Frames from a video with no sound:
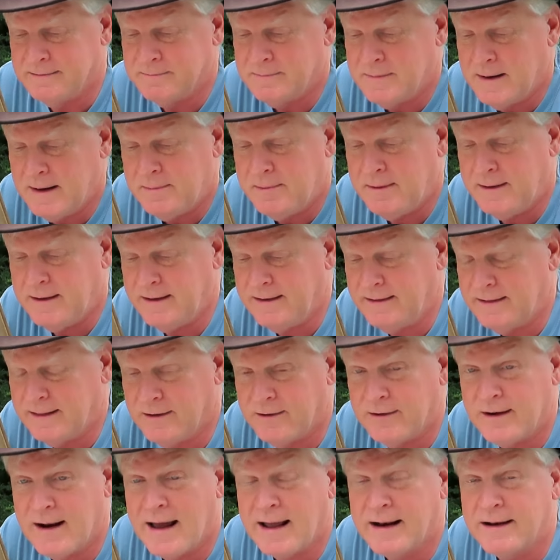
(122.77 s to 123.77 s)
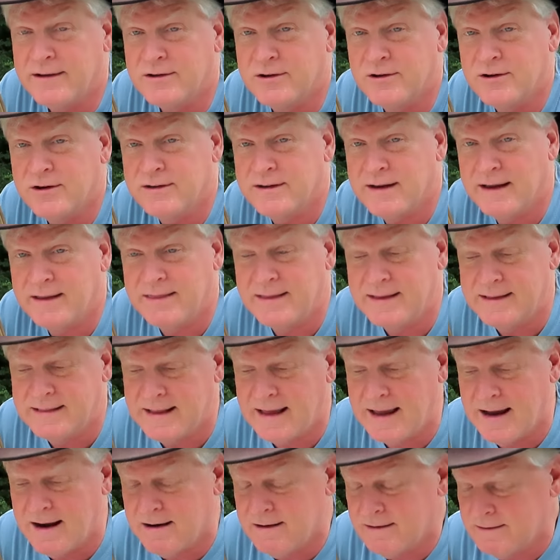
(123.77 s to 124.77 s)
maybe they're not as good as I think
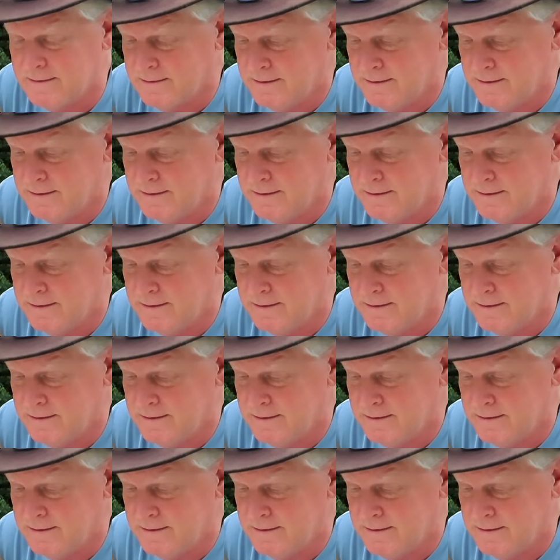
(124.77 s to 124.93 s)
they are,